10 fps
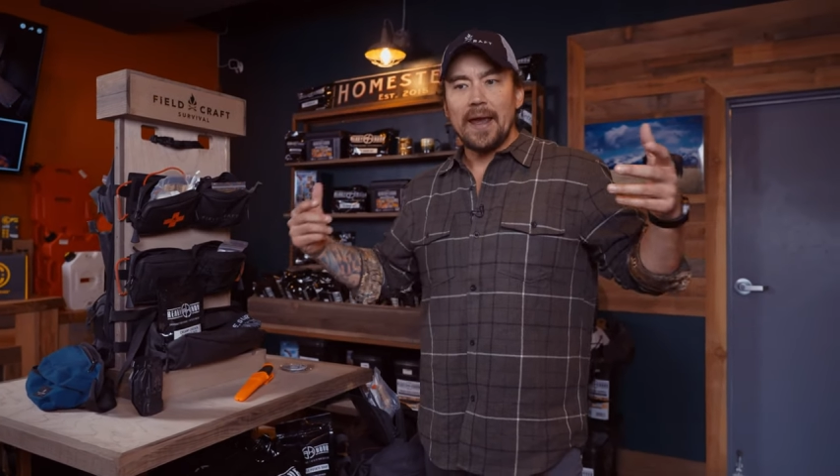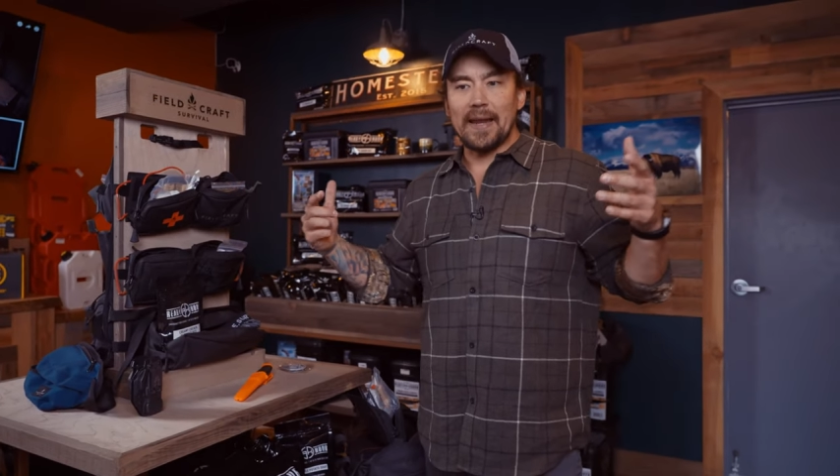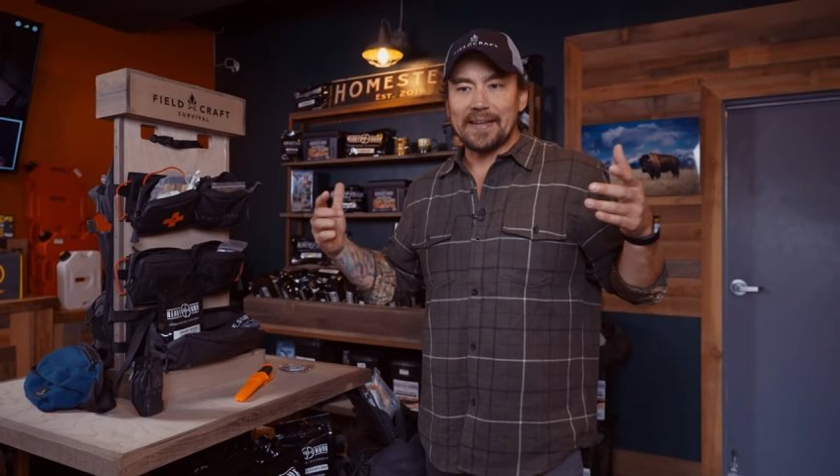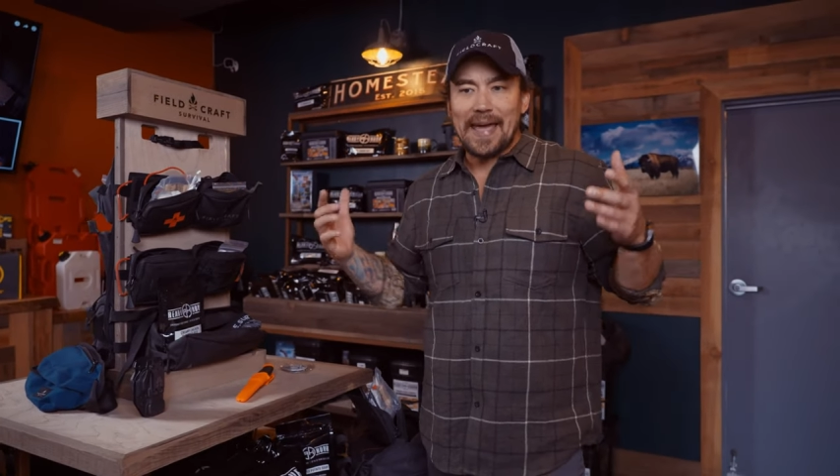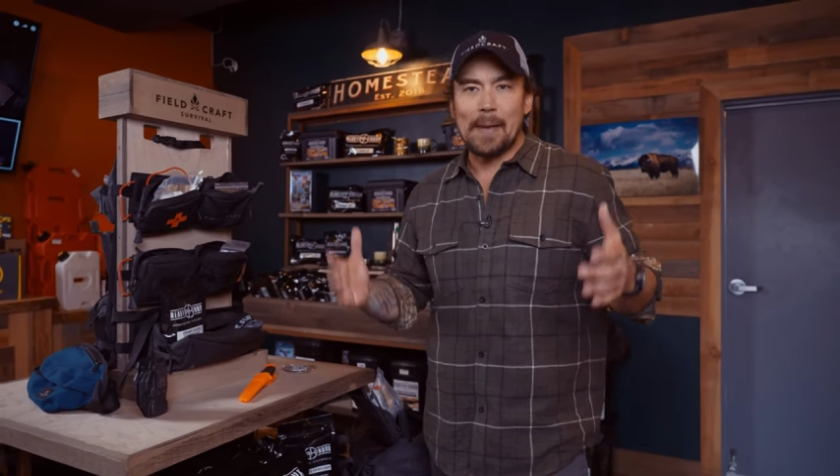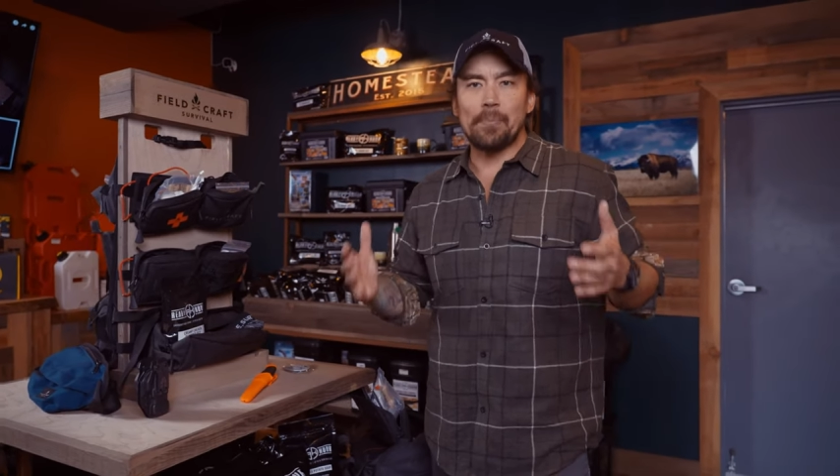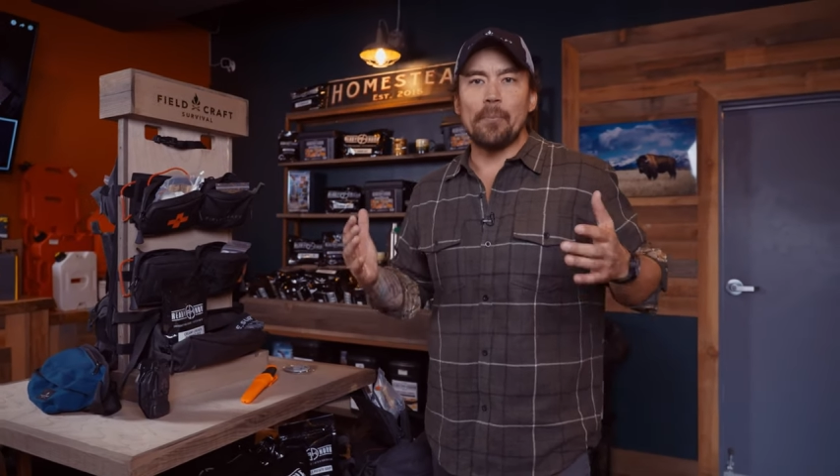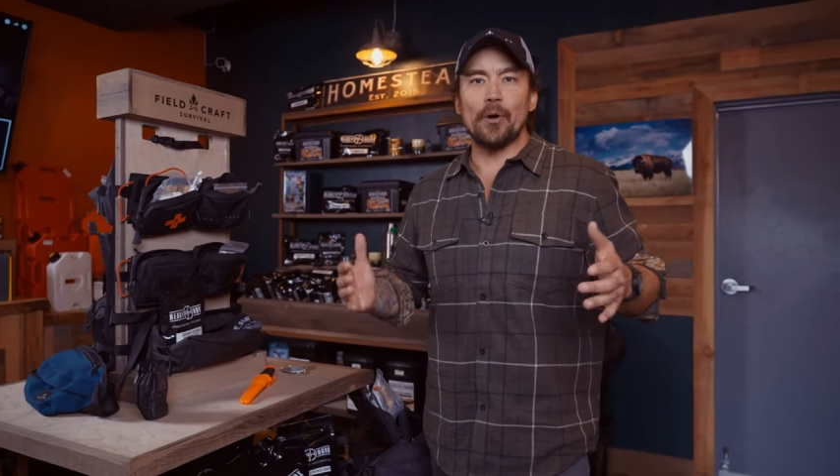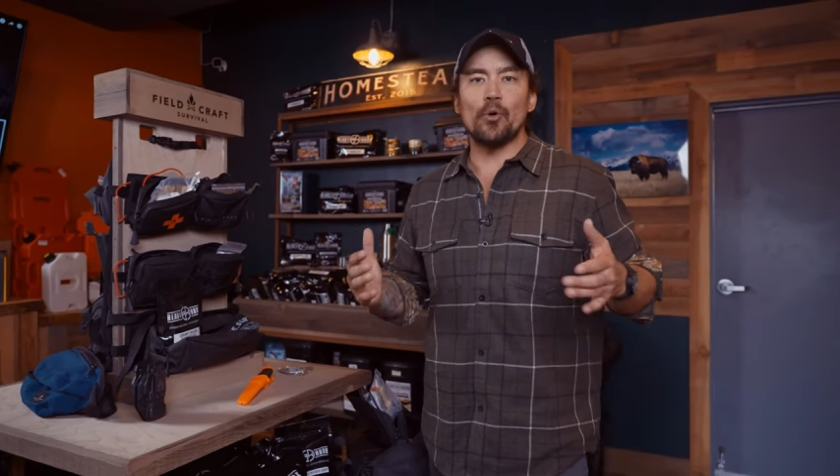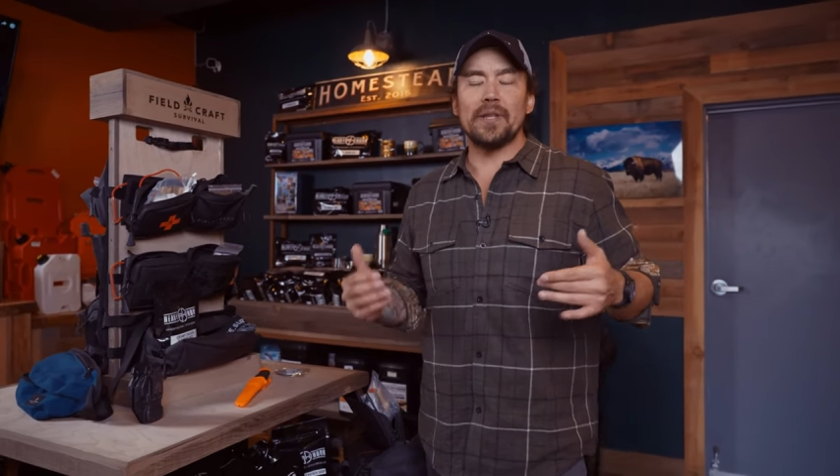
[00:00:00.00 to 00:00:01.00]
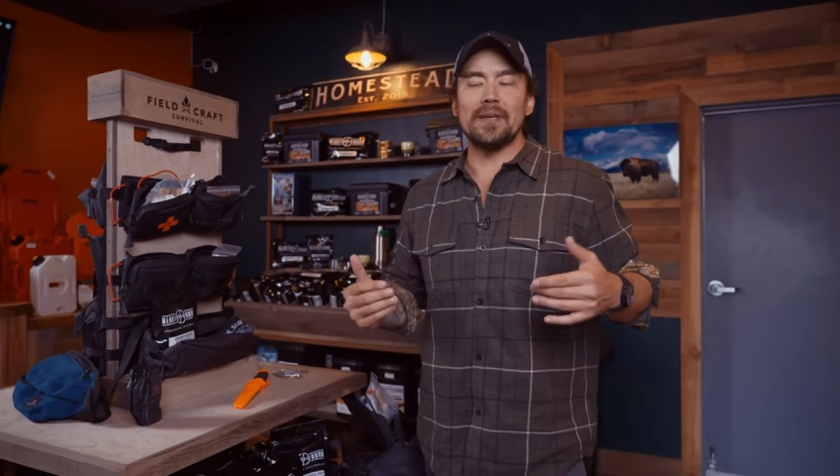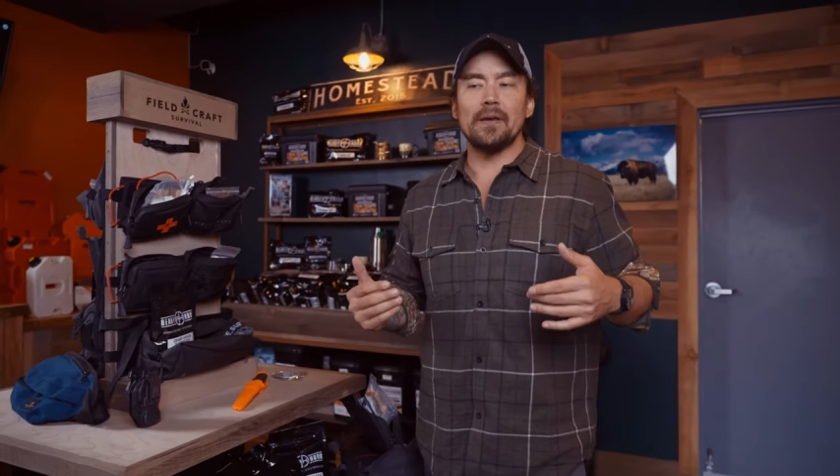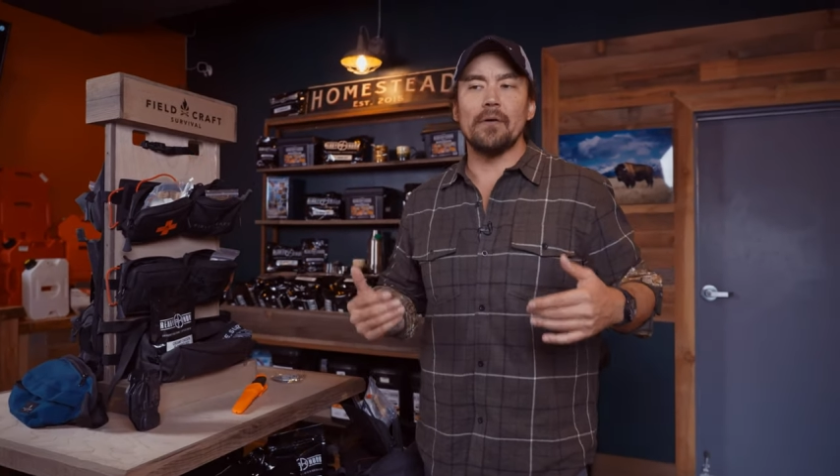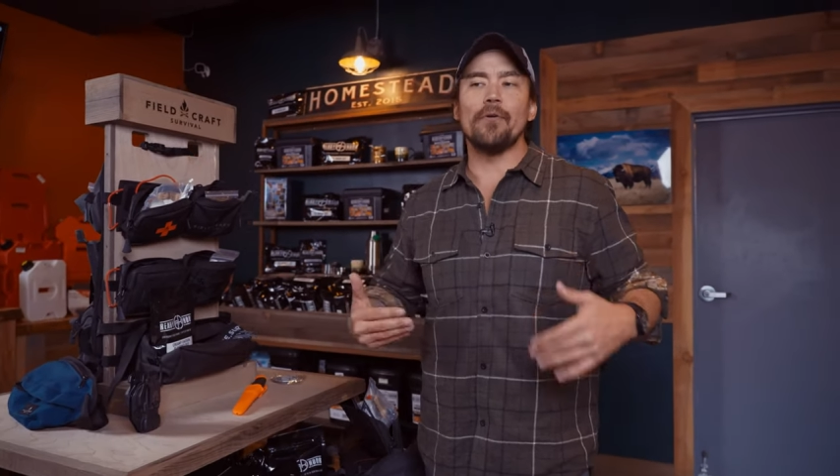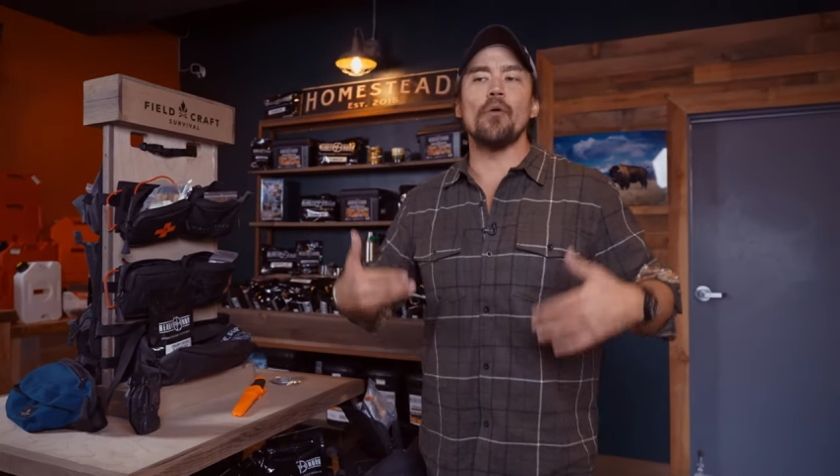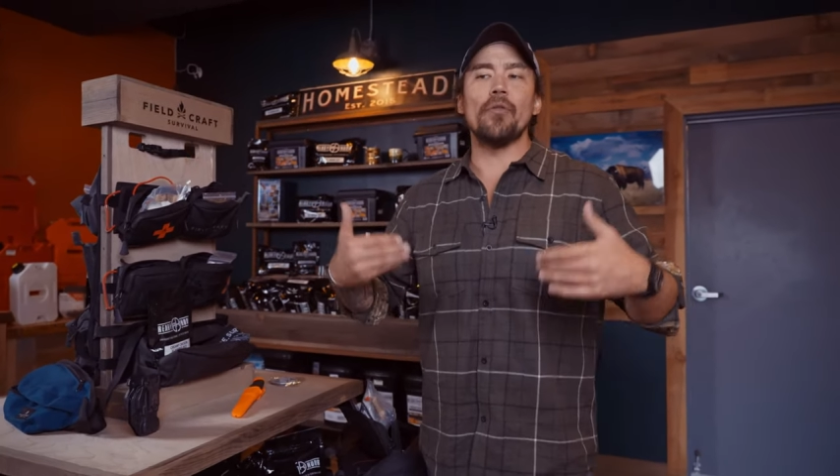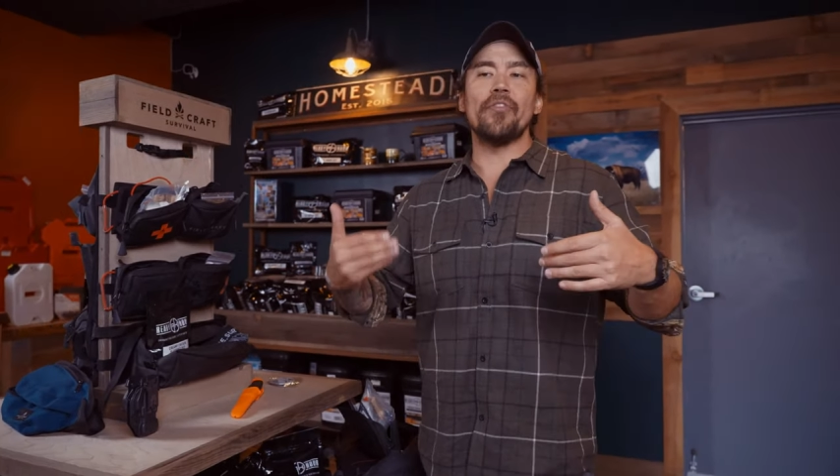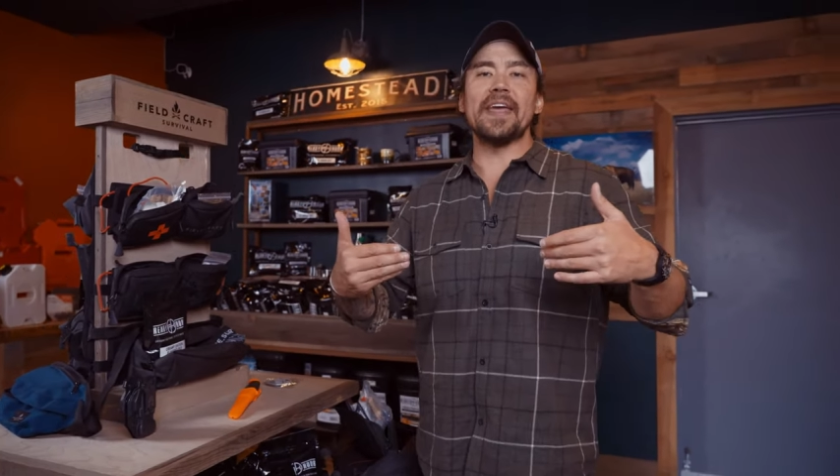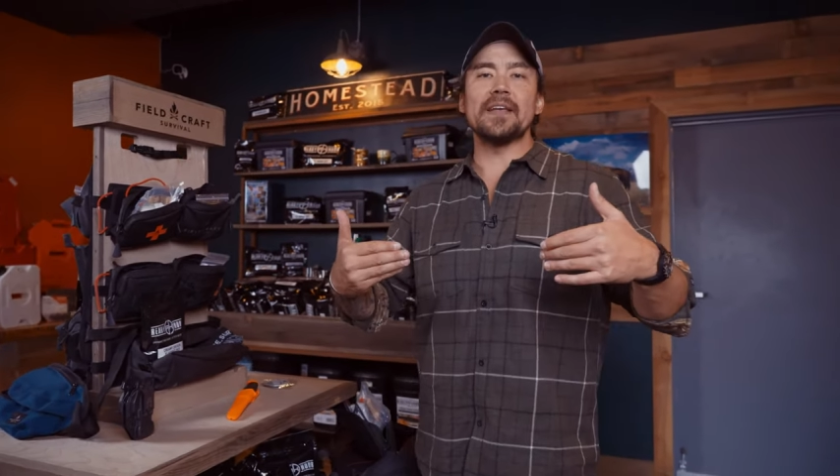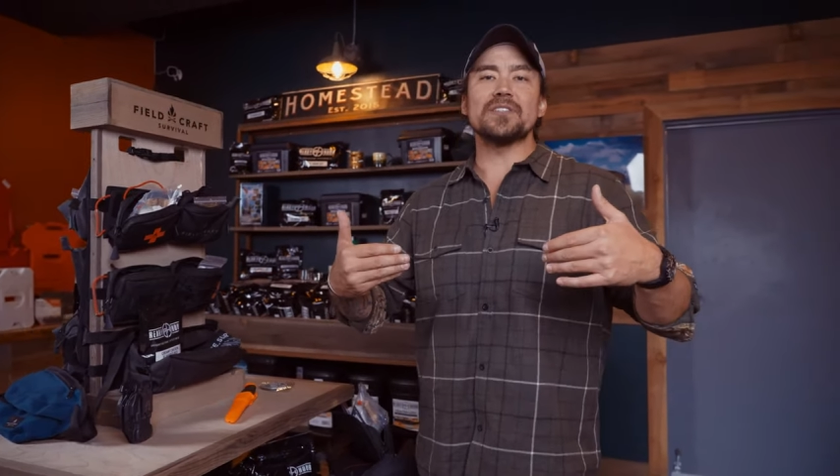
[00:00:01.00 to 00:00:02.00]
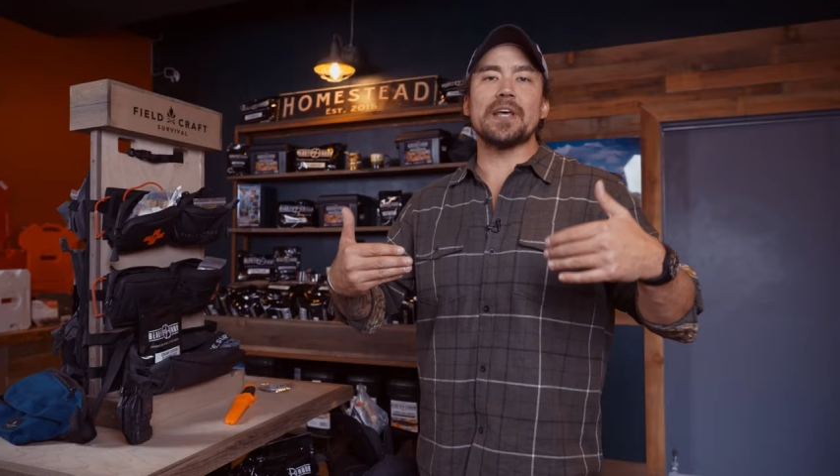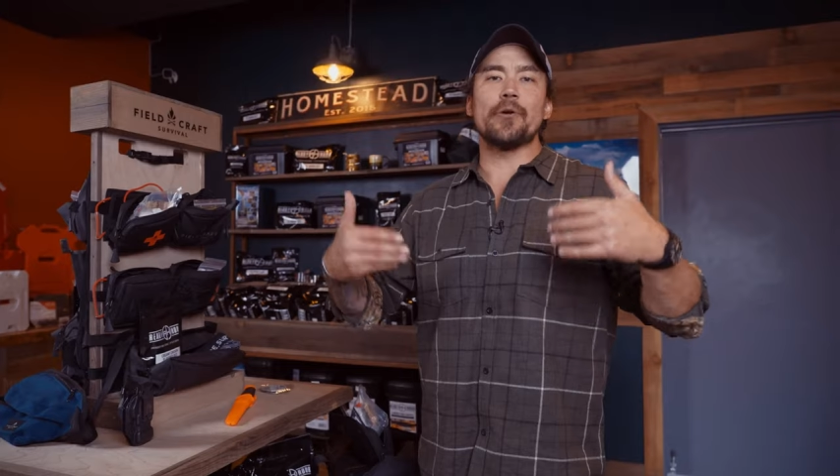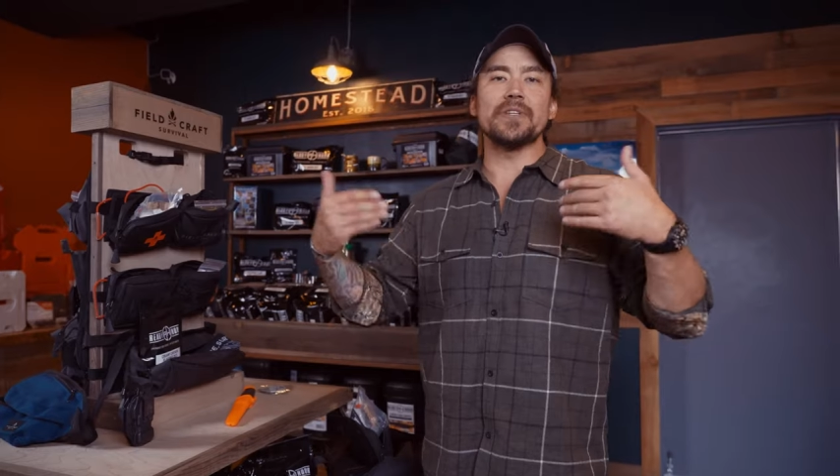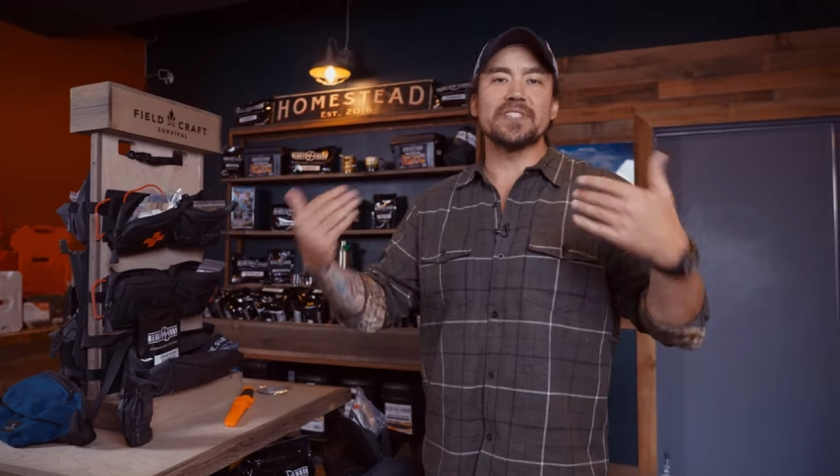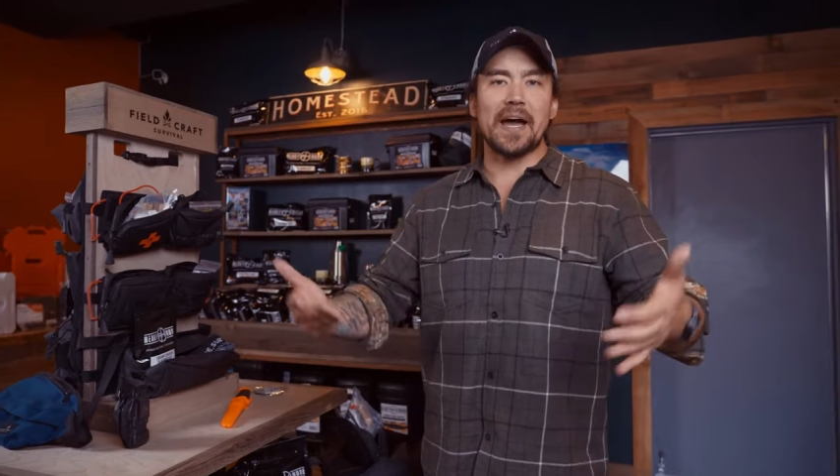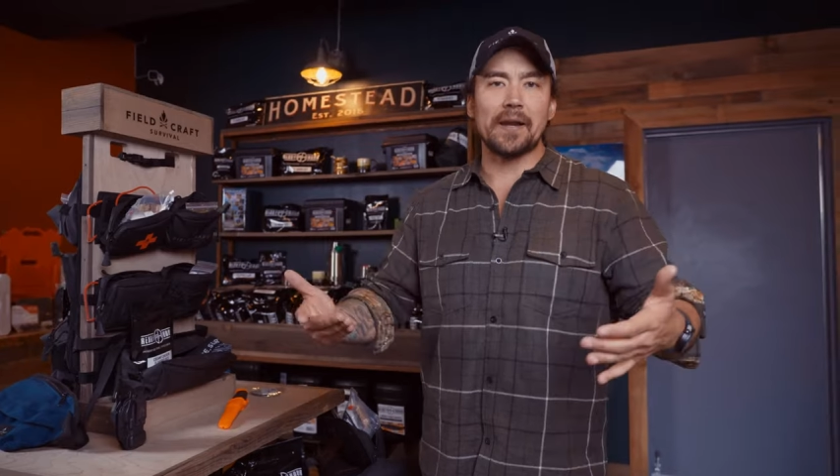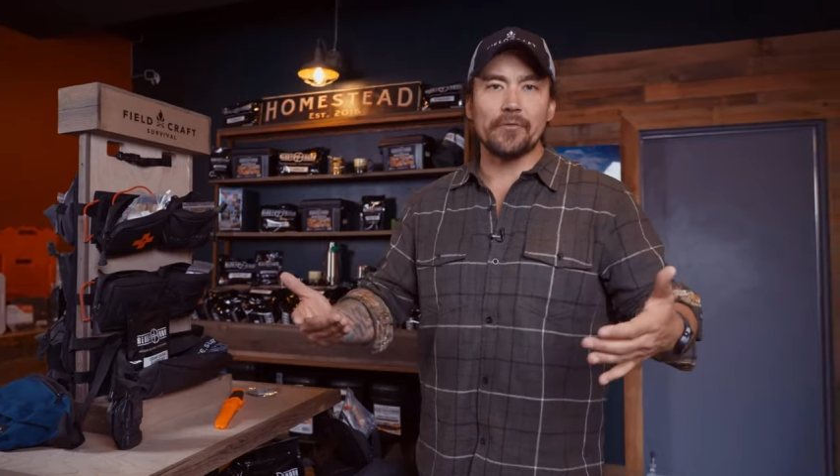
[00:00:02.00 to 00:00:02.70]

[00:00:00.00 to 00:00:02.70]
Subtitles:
and capability of all the things that are inside